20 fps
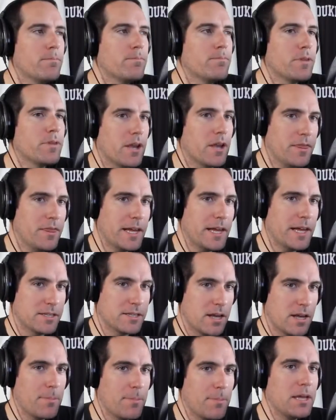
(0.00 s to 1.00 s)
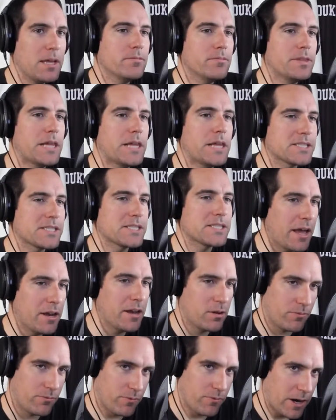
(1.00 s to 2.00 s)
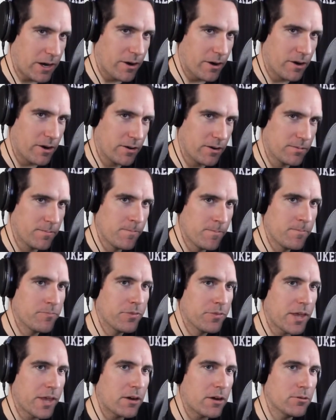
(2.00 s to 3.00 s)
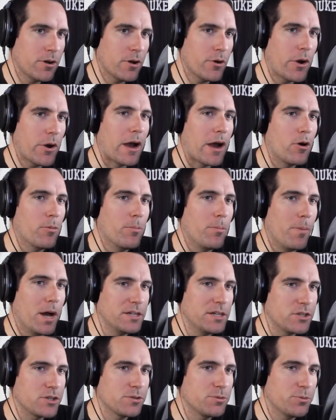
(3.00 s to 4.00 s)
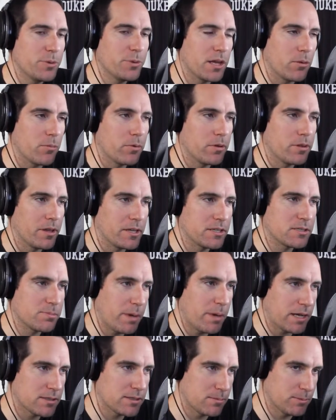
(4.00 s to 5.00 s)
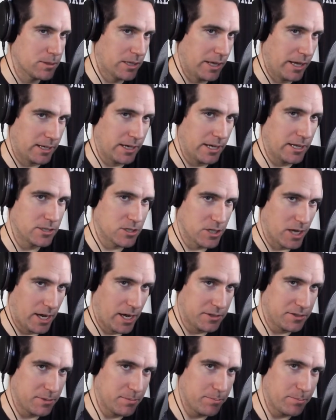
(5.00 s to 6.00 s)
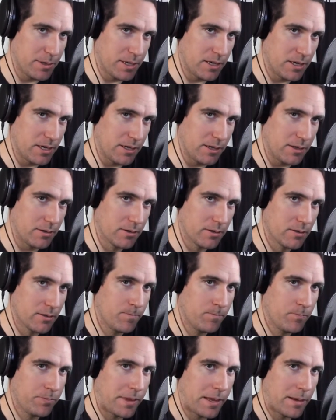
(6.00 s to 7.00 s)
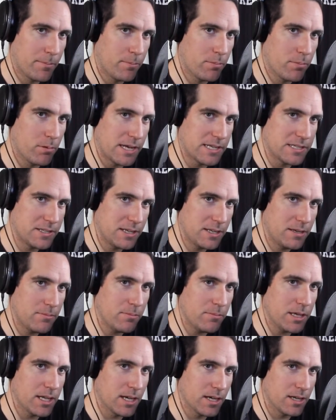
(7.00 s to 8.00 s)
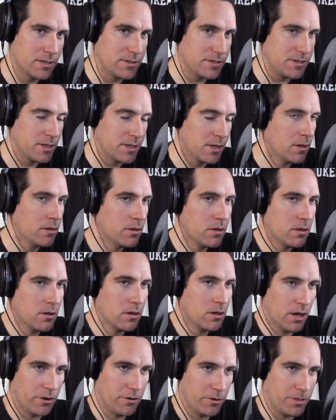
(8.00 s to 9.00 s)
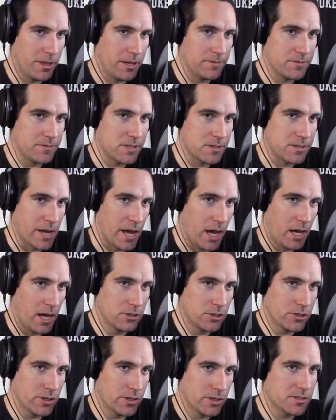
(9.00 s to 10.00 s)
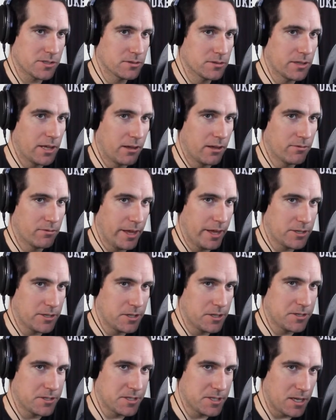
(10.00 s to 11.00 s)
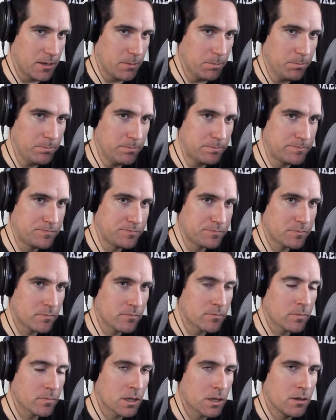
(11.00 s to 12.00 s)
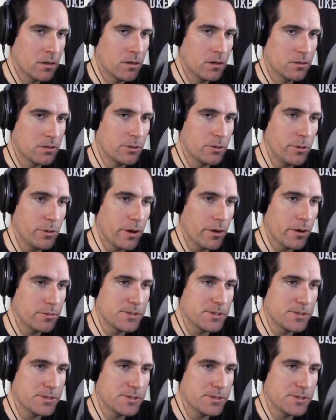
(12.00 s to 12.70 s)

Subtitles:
And that, I mean, that's kind of fair. I don't know how much we can really expect someone like Nadeshot to be present, because 100 Thieves is not just a League of Legends team. Kudos